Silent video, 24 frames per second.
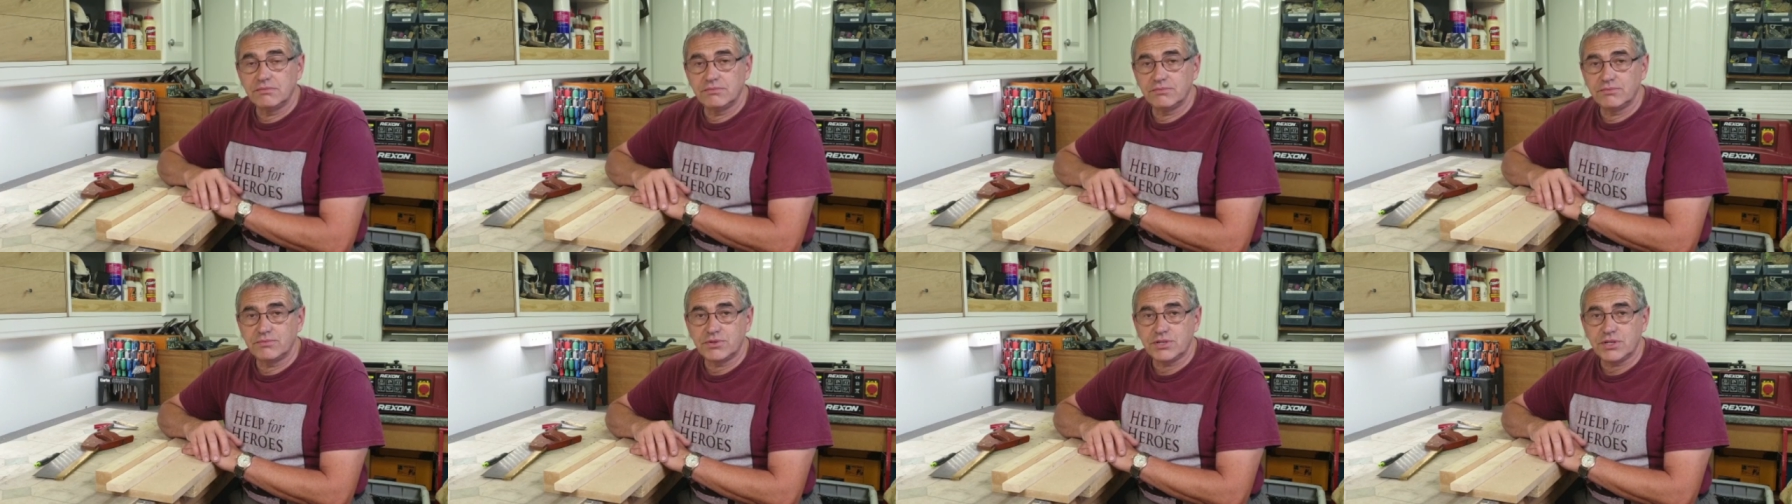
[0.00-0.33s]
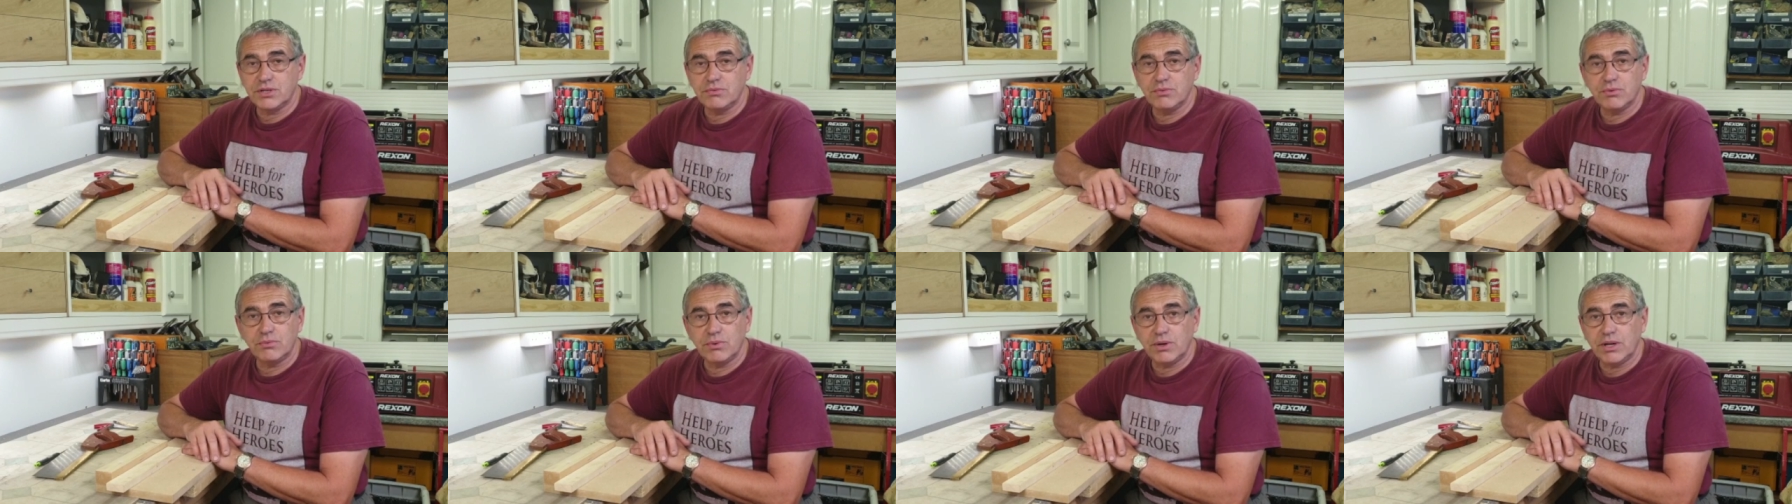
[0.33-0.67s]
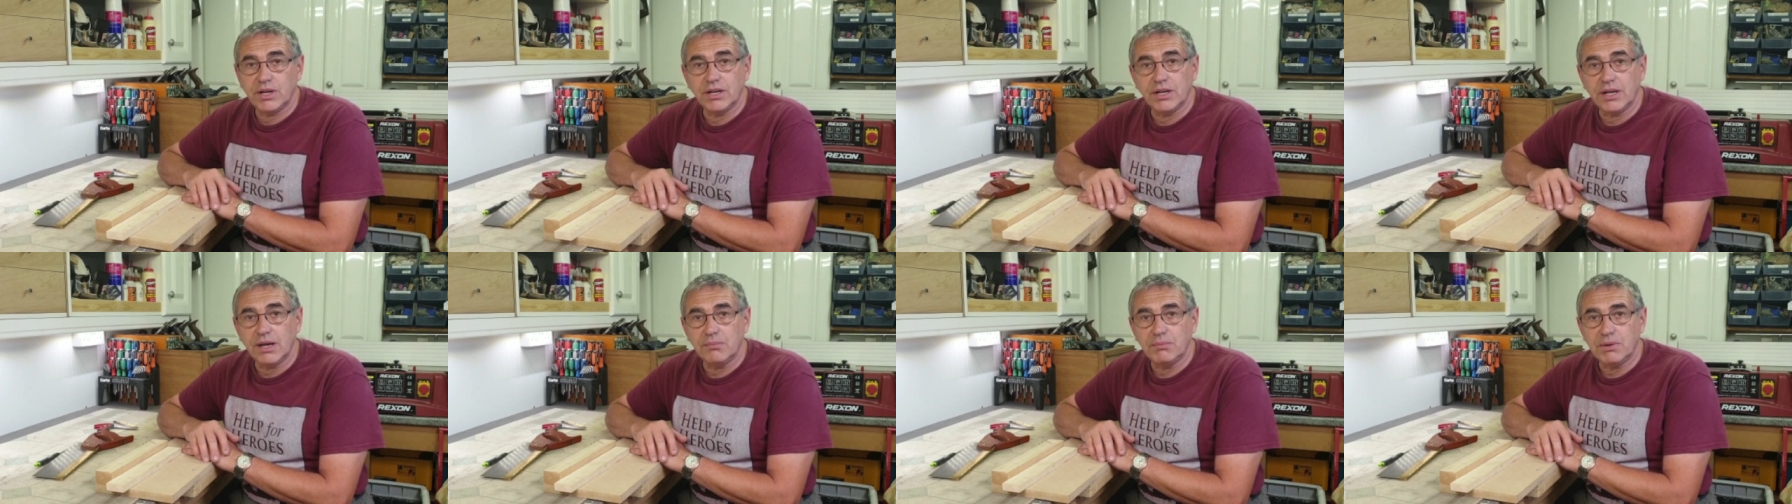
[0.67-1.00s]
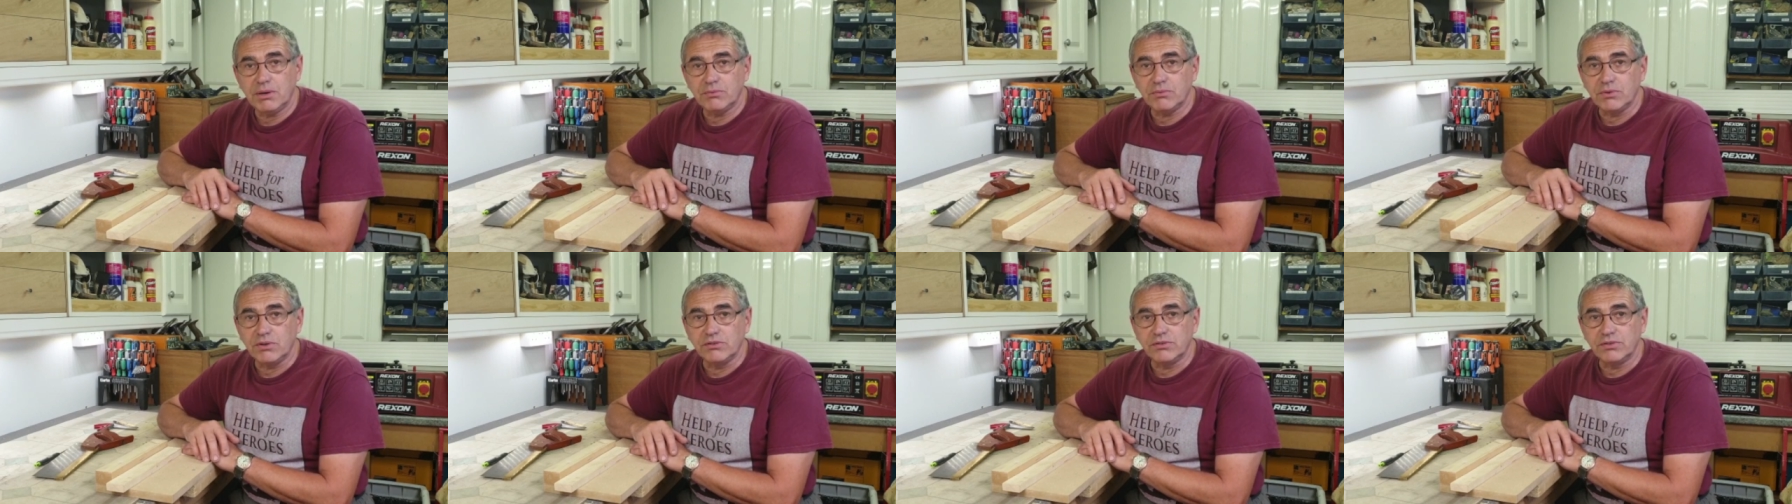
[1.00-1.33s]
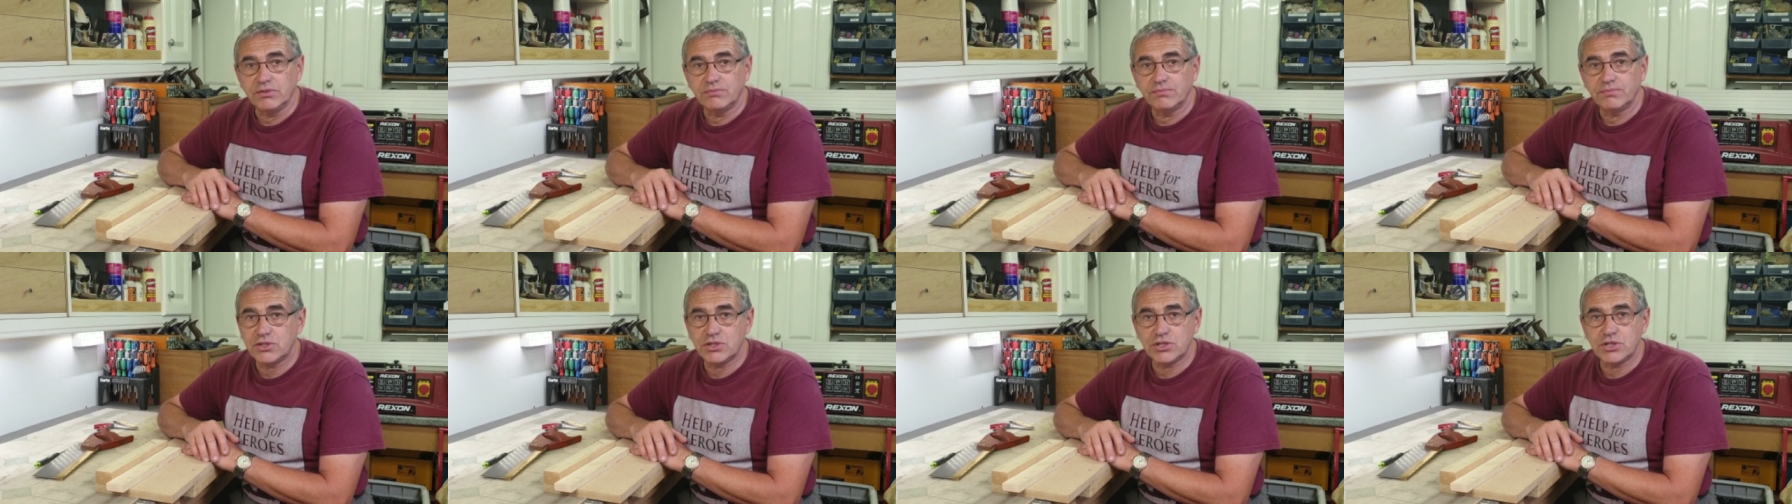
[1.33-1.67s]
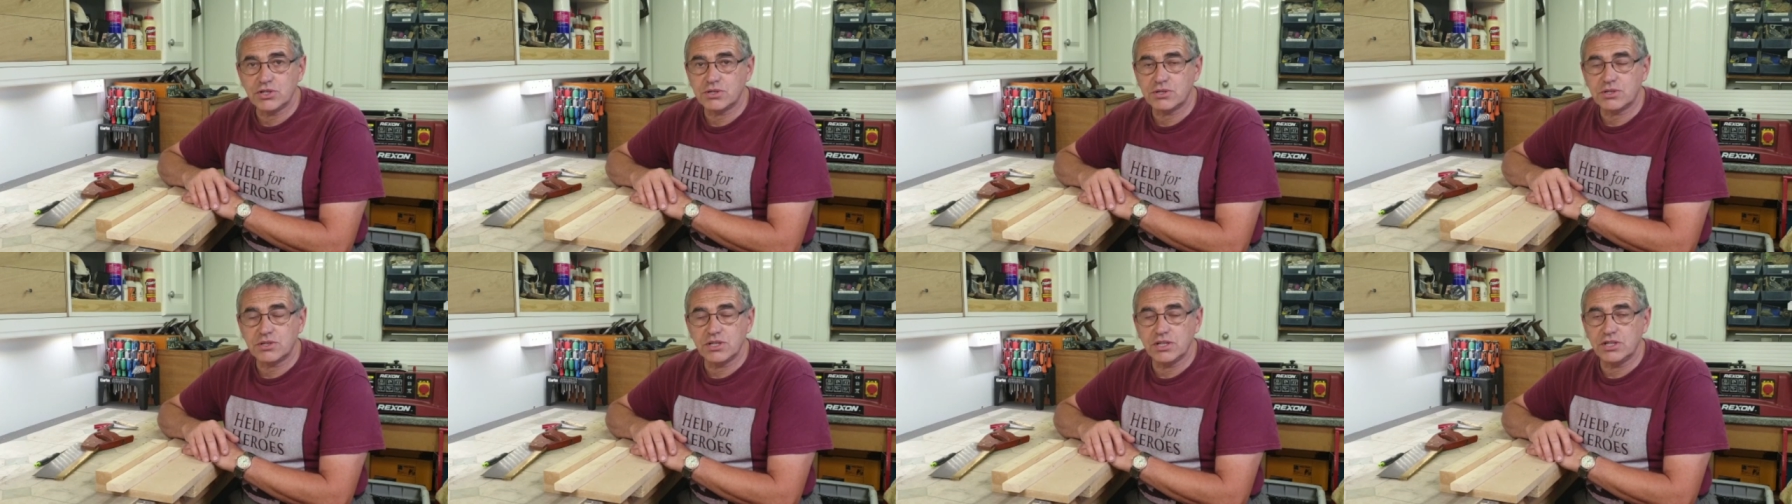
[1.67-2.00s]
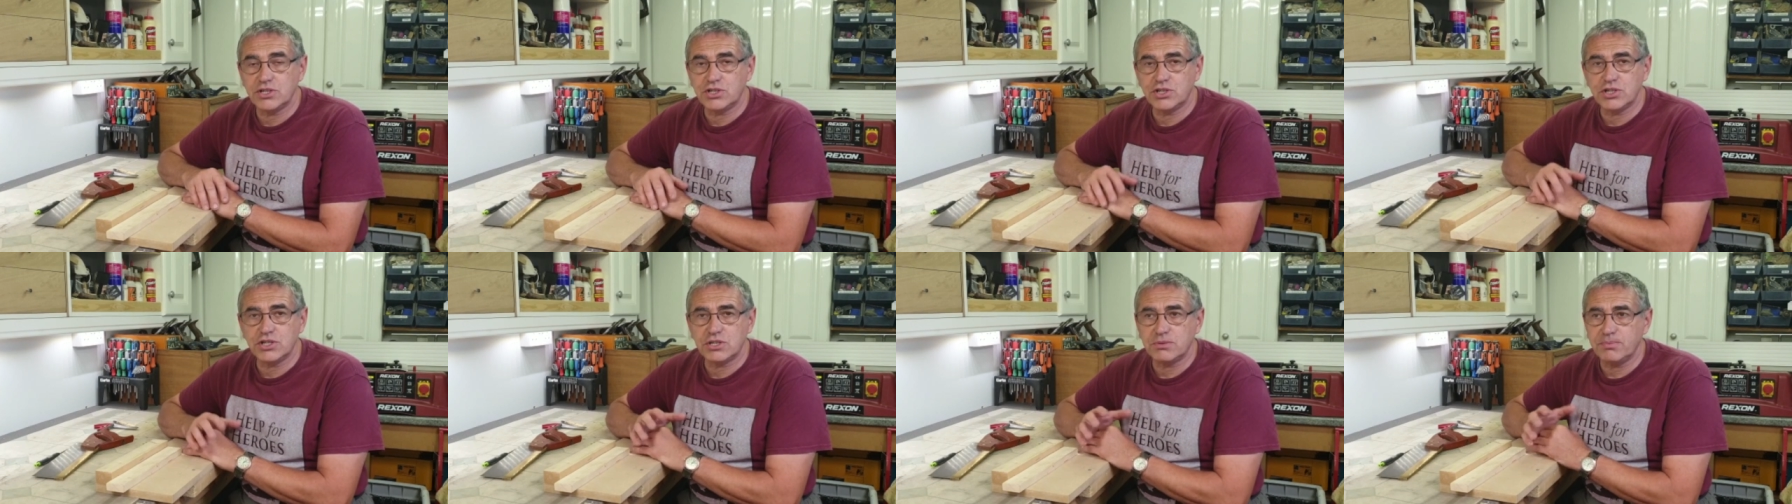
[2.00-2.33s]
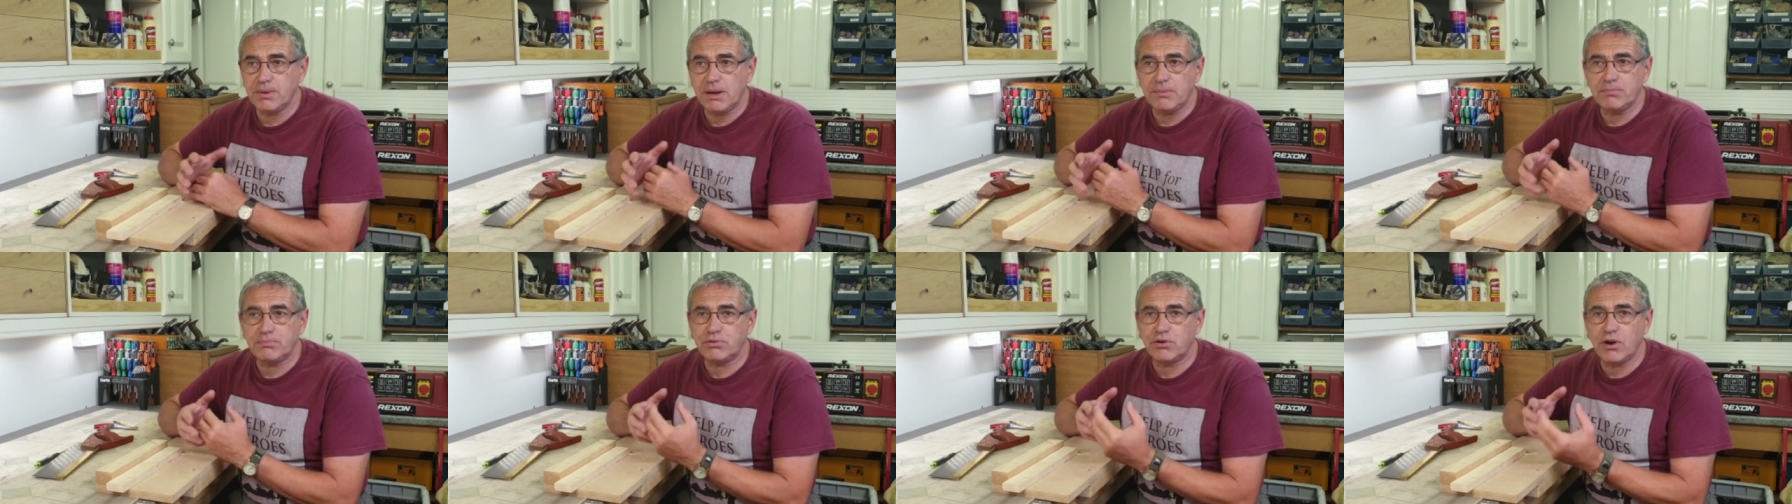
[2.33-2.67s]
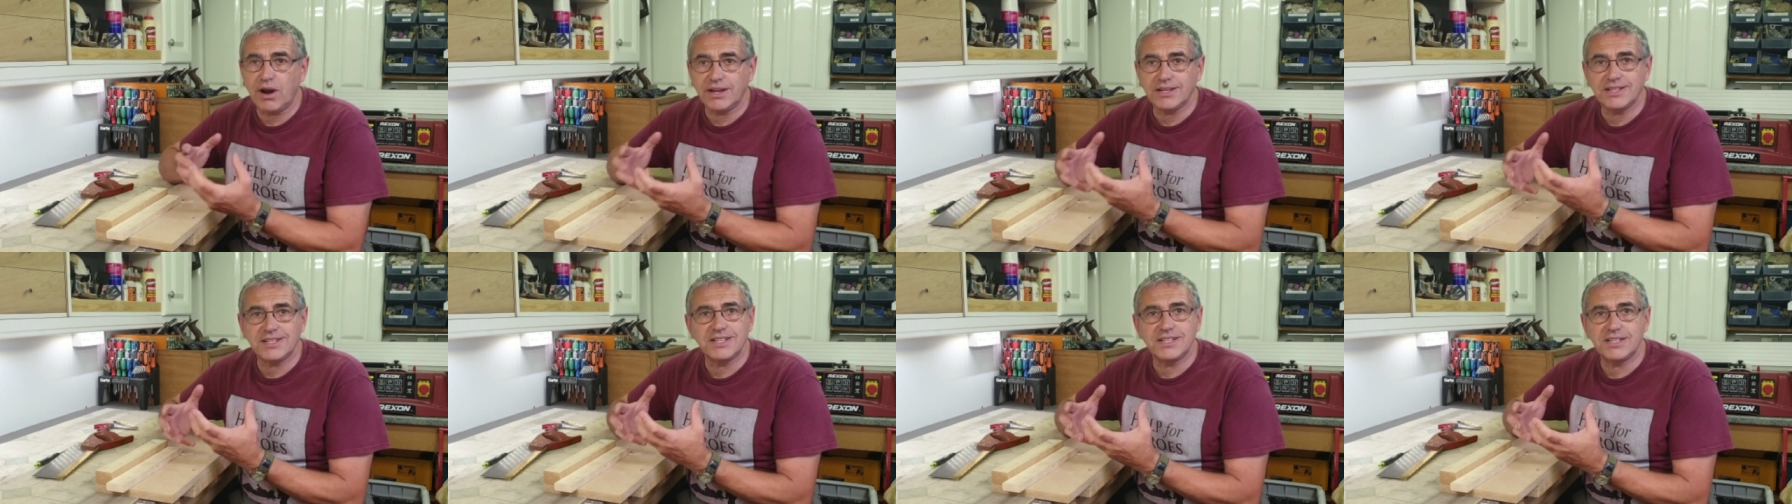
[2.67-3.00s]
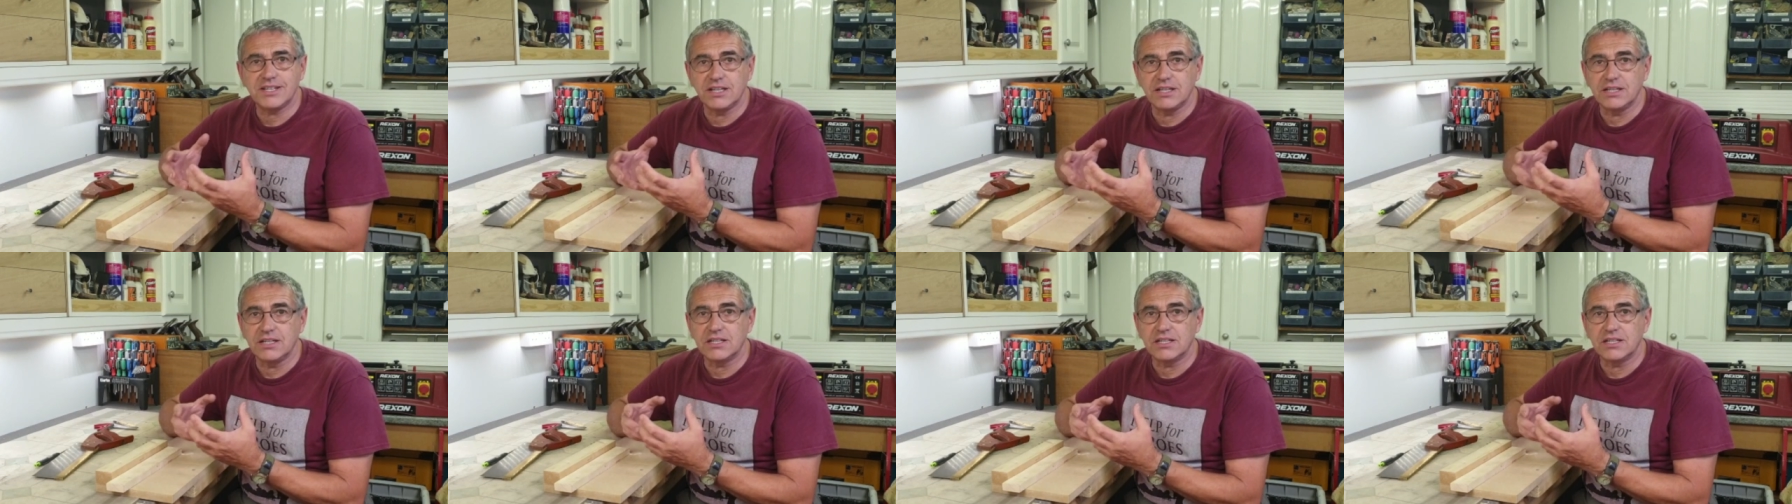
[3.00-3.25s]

see what we can come up with. It's just about practicing.